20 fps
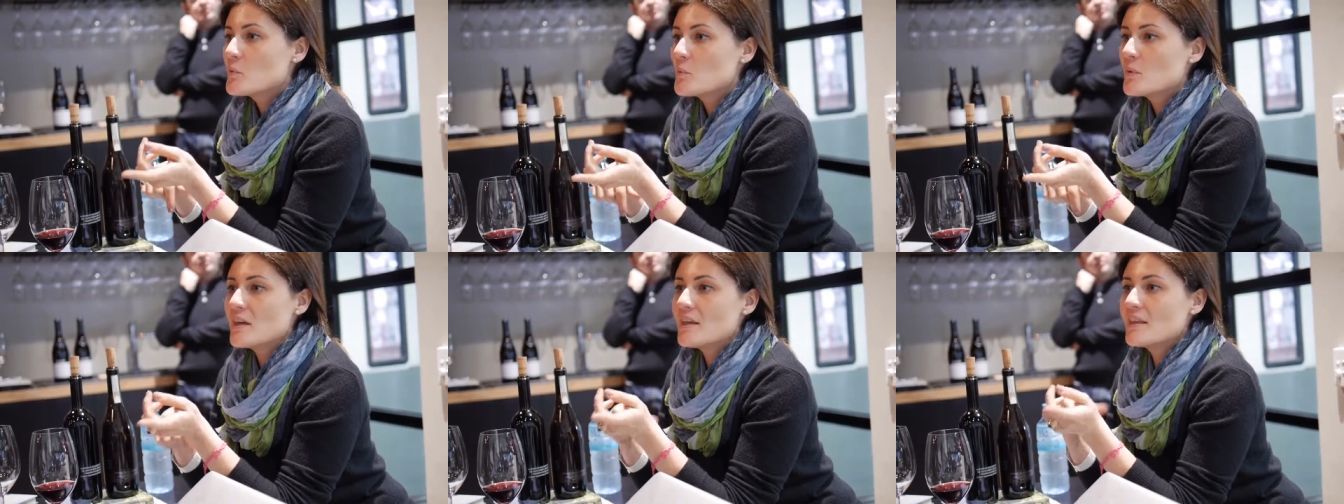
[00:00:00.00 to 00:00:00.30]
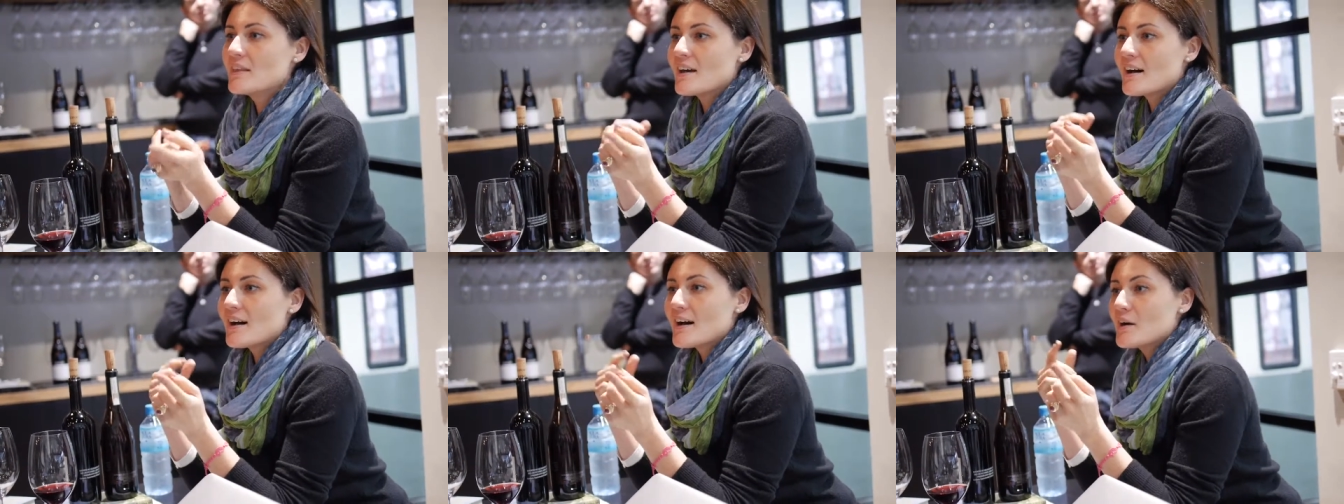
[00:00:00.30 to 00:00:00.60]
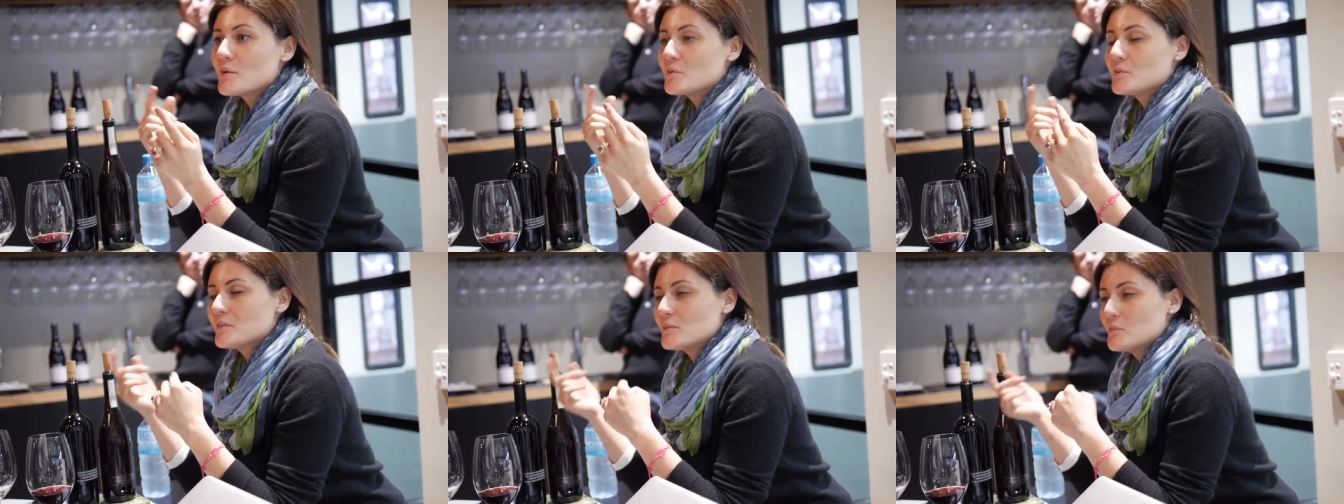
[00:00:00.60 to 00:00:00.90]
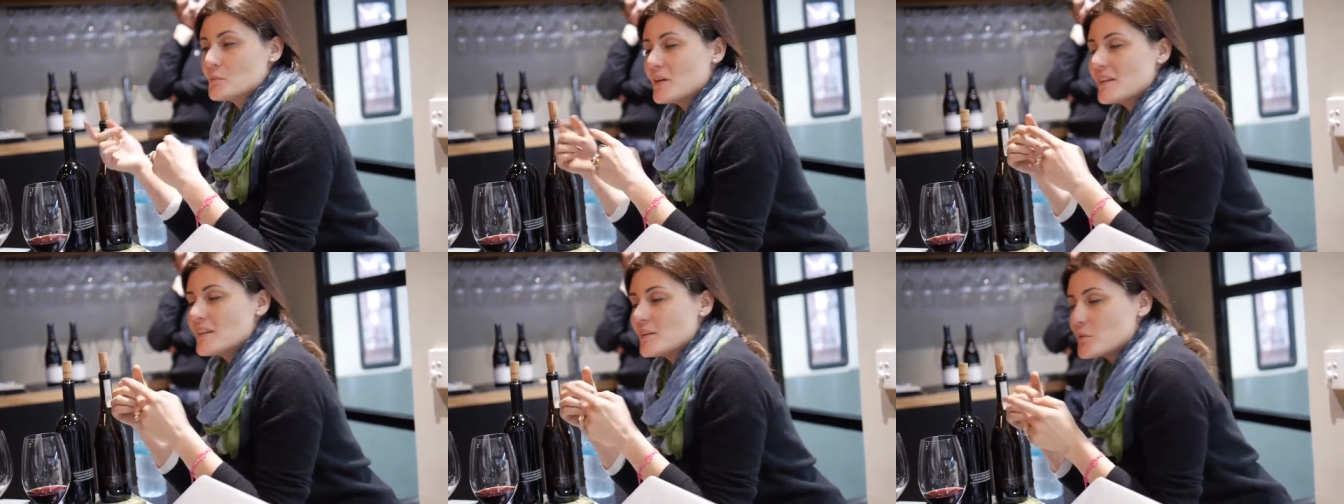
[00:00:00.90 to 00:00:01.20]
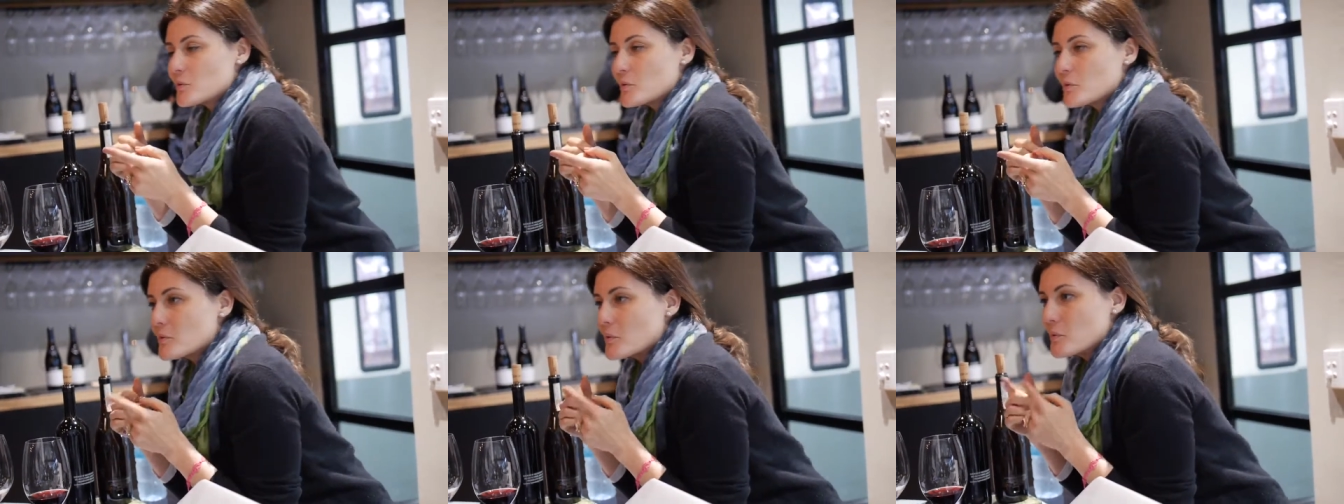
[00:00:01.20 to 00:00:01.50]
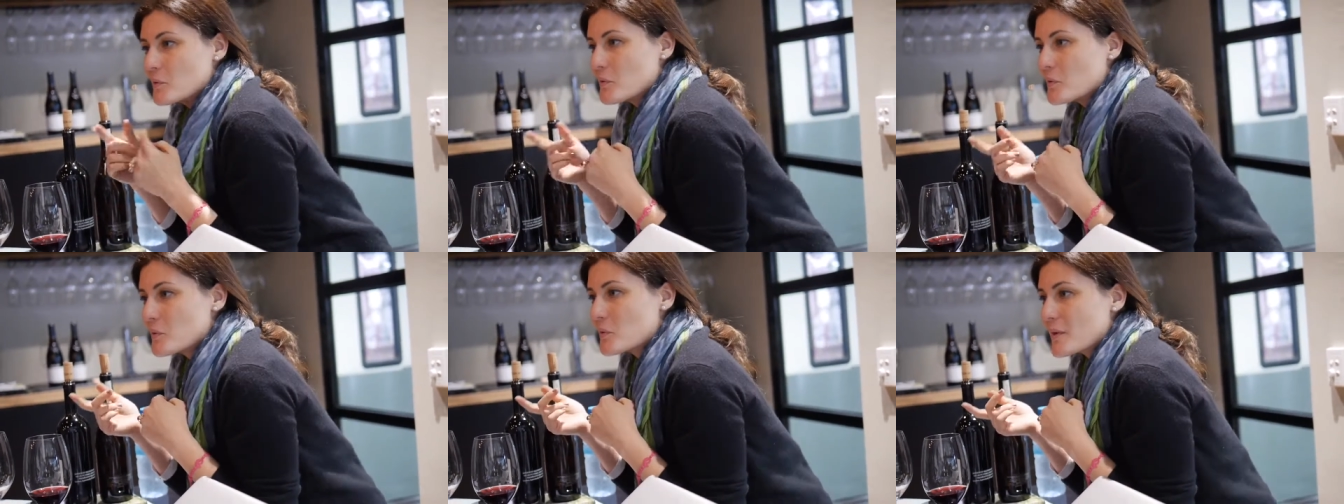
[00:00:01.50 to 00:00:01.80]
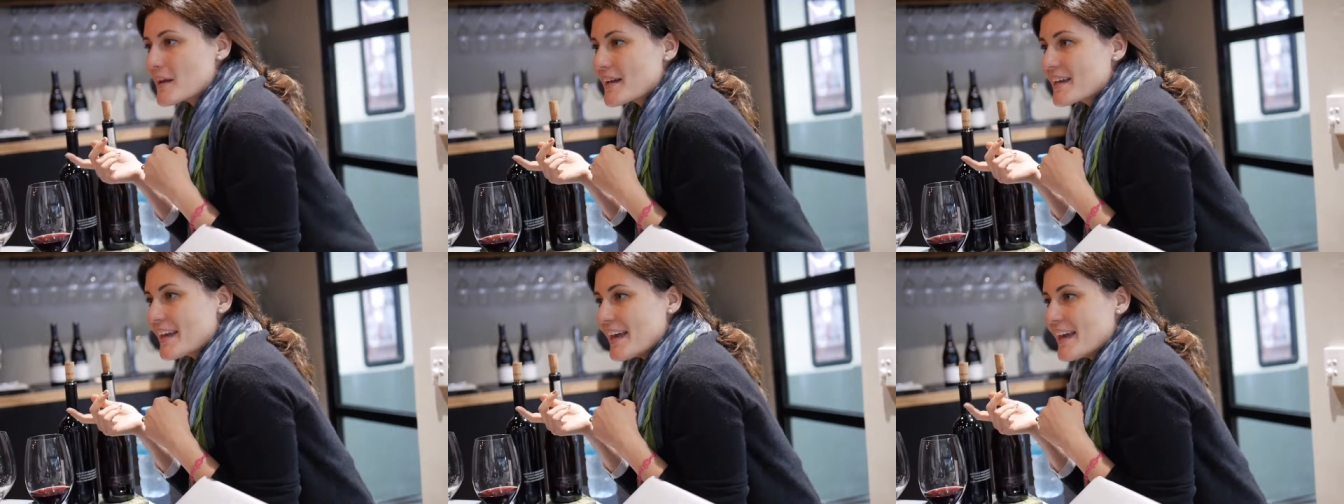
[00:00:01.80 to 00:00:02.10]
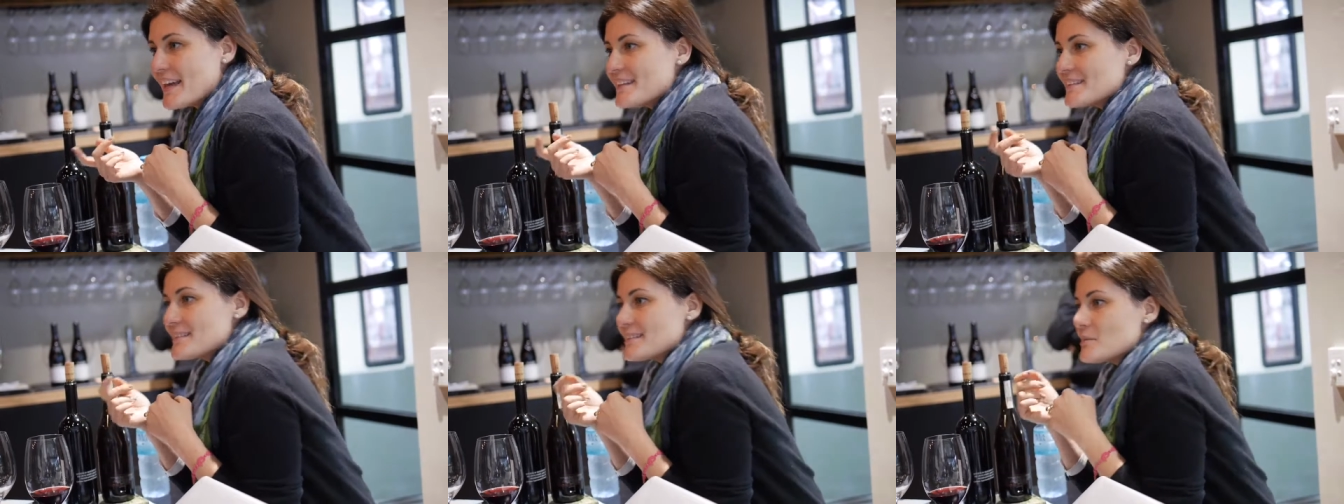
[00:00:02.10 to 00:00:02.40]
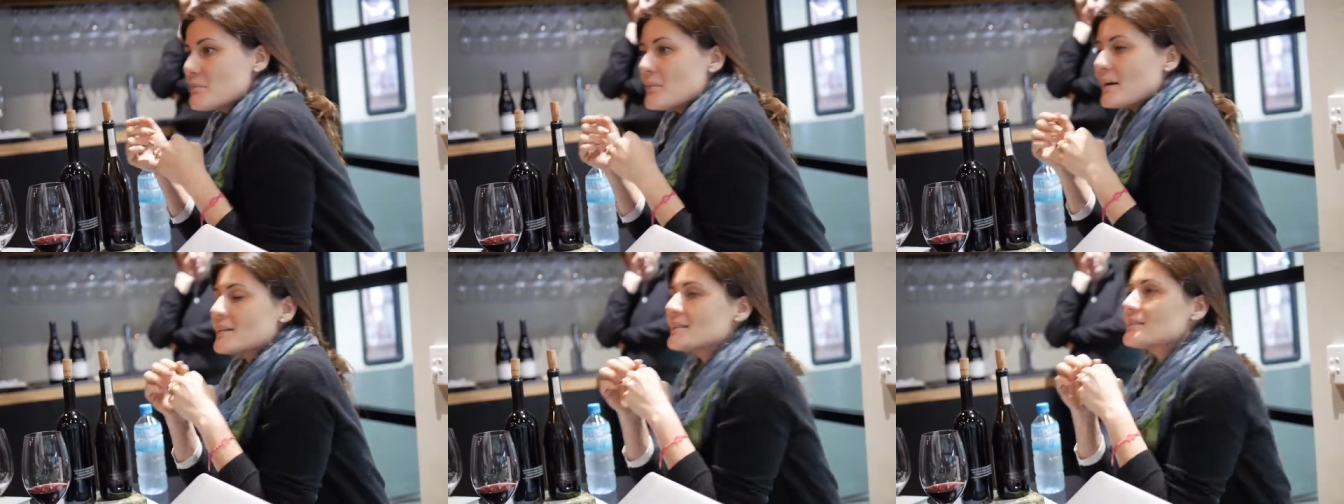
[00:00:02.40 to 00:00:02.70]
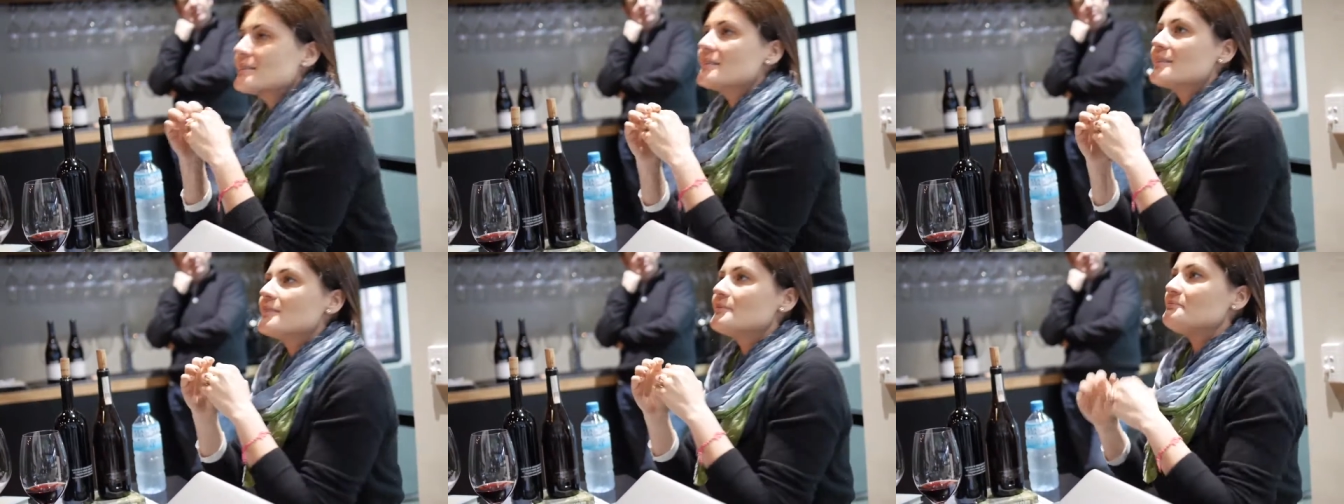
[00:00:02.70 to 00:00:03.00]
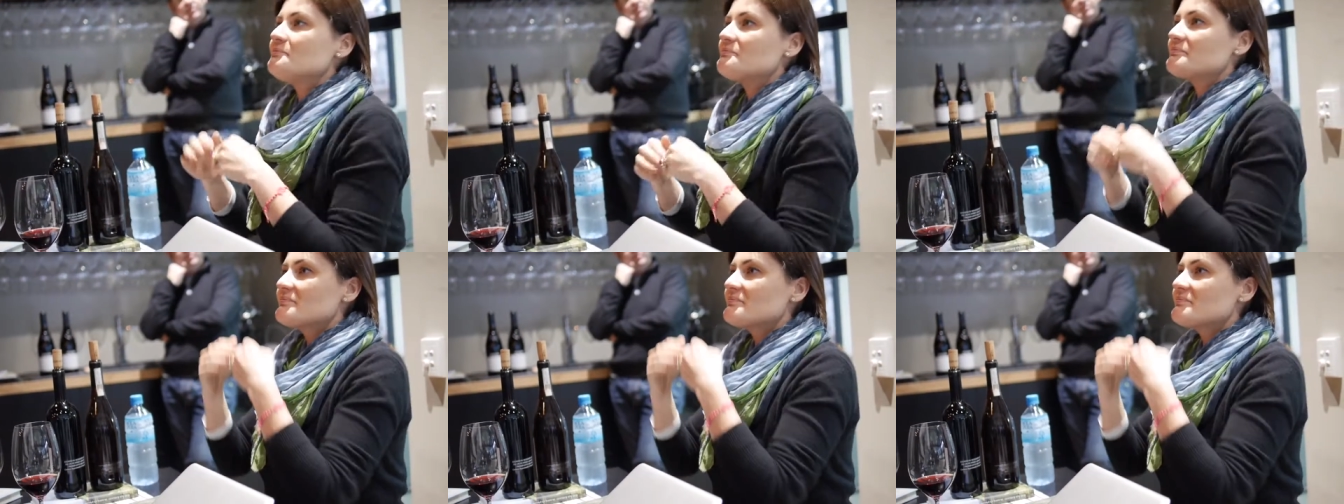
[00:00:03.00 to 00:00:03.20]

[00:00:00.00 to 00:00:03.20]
without with or, or against but uh,